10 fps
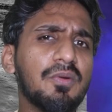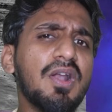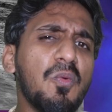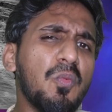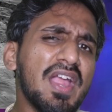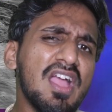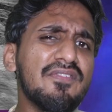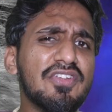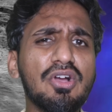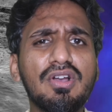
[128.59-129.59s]
Now, why are
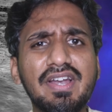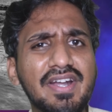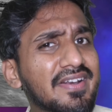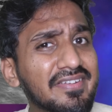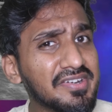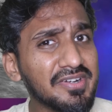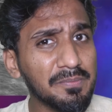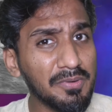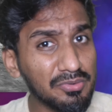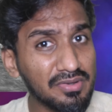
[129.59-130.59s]
we all interested
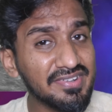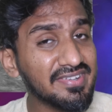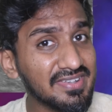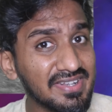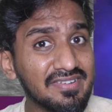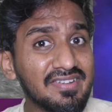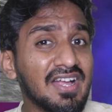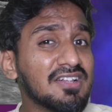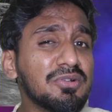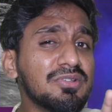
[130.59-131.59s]
about this is,
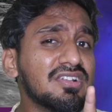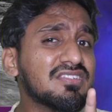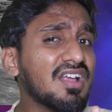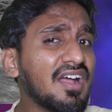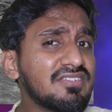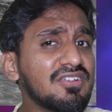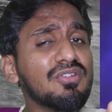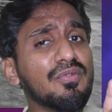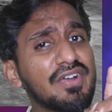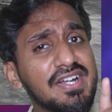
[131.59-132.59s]
though the chances
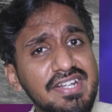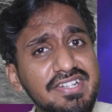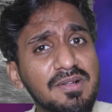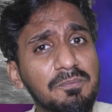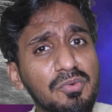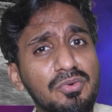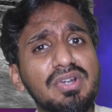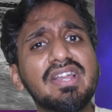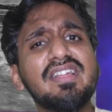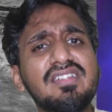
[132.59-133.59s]
of hitting the
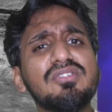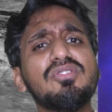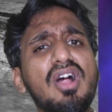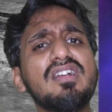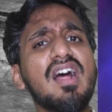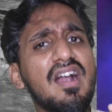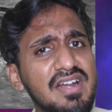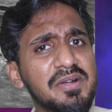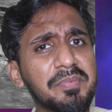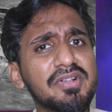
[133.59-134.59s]
moon is not one
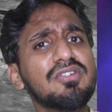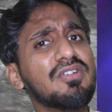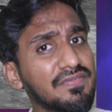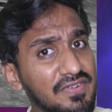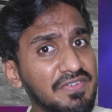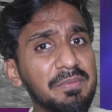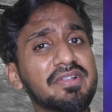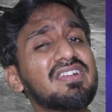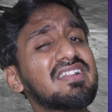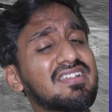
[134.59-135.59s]
hundred percent or fifty
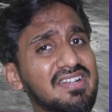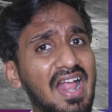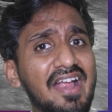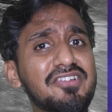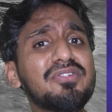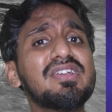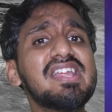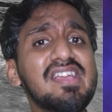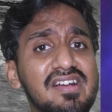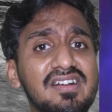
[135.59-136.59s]
percent, it's
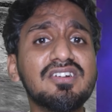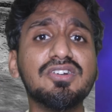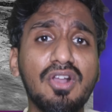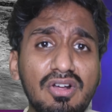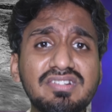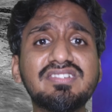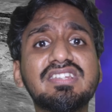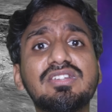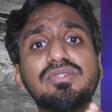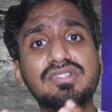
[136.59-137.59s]
actually a
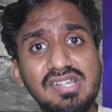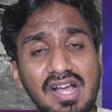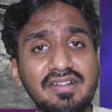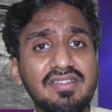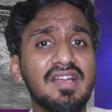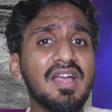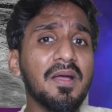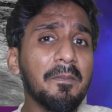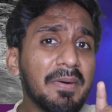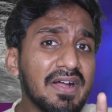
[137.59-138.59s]
non-zero chance.
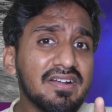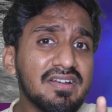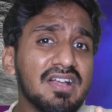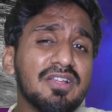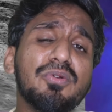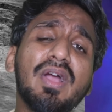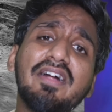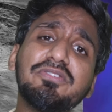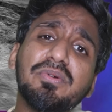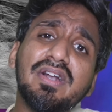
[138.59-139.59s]
But you
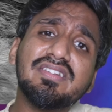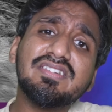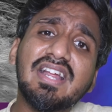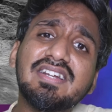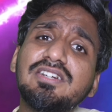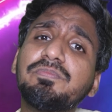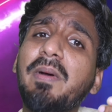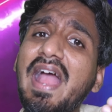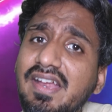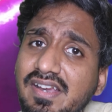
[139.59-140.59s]
have to understand, in
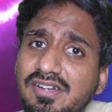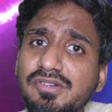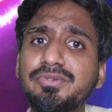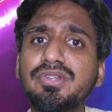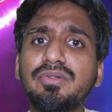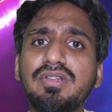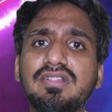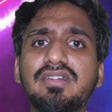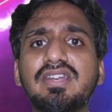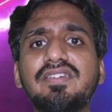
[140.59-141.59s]
back in two thousand
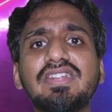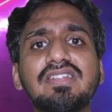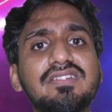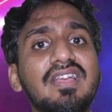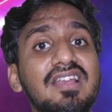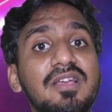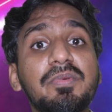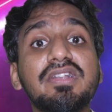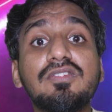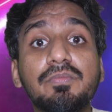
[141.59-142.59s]
thirteen, when the
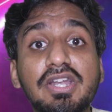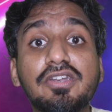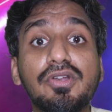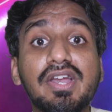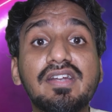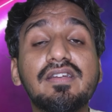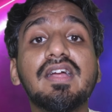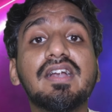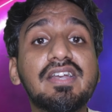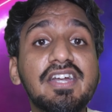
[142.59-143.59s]
Chelyabinsk meteorite
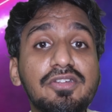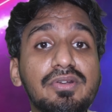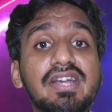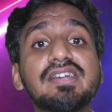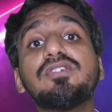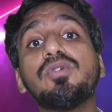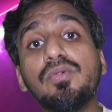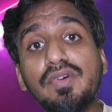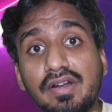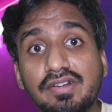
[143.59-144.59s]
deteriorated
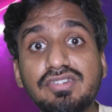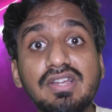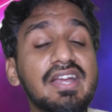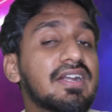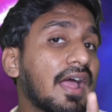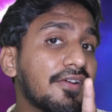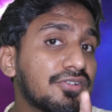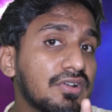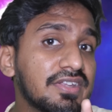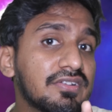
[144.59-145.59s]
over Russia, it
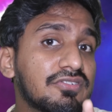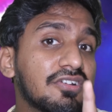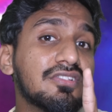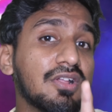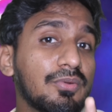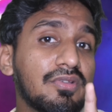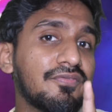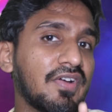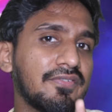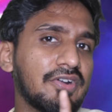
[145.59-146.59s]
actually injured one
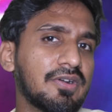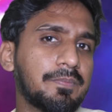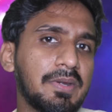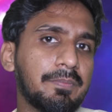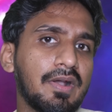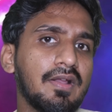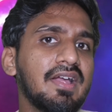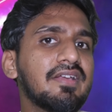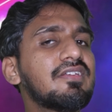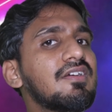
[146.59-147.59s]
thousand five hundred people.
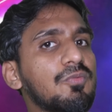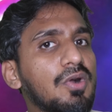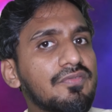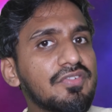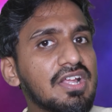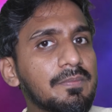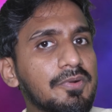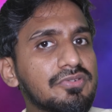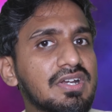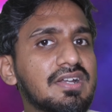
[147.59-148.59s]
Here, what we are
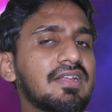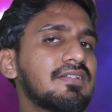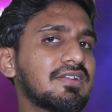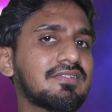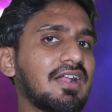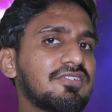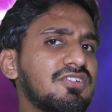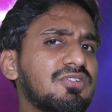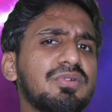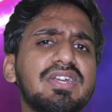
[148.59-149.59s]
projecting, the
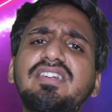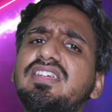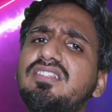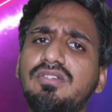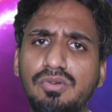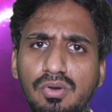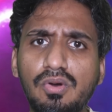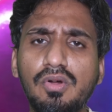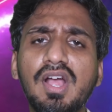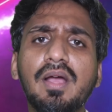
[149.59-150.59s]
chances to hit is
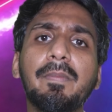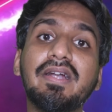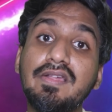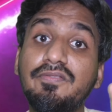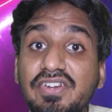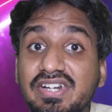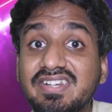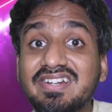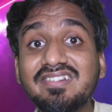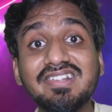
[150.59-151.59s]
low. But if it
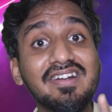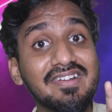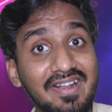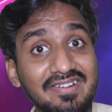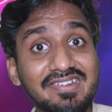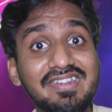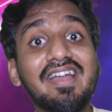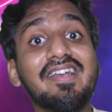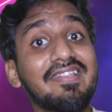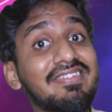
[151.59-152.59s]
hits, the dust
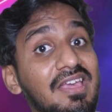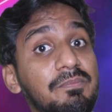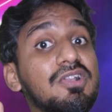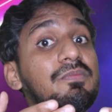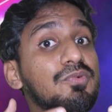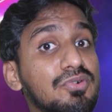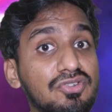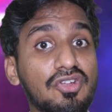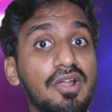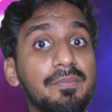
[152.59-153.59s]
can escape the
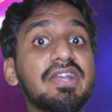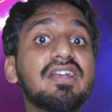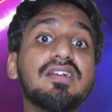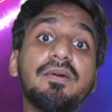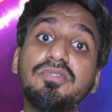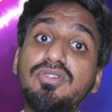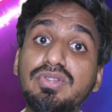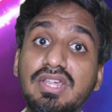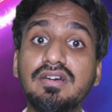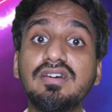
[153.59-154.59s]
moon's orbit and comes to
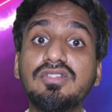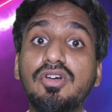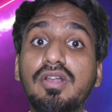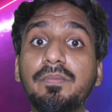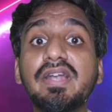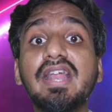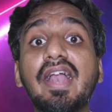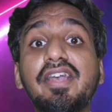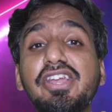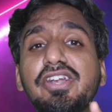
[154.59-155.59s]
the Earth orbit,
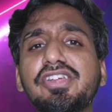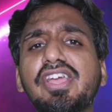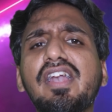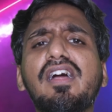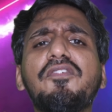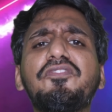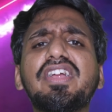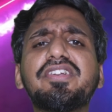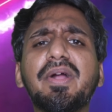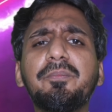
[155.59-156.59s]
and it can
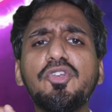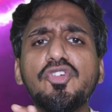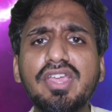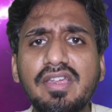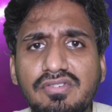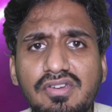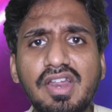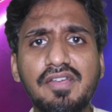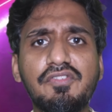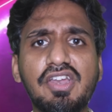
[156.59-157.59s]
affect communication
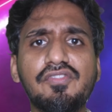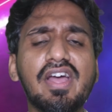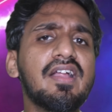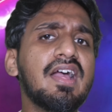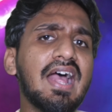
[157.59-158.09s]
everywhere.